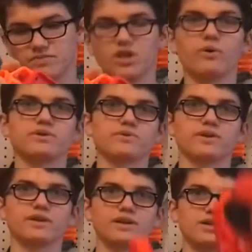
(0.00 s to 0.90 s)

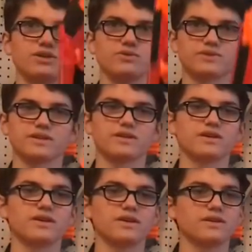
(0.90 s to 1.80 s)
use it.
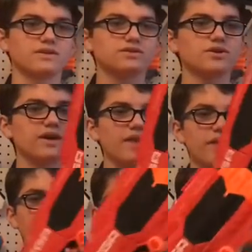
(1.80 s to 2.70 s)
So yeah,
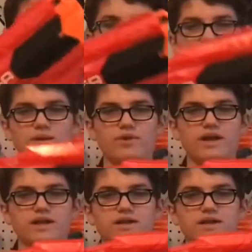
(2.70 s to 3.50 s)
therefore the Tri-Break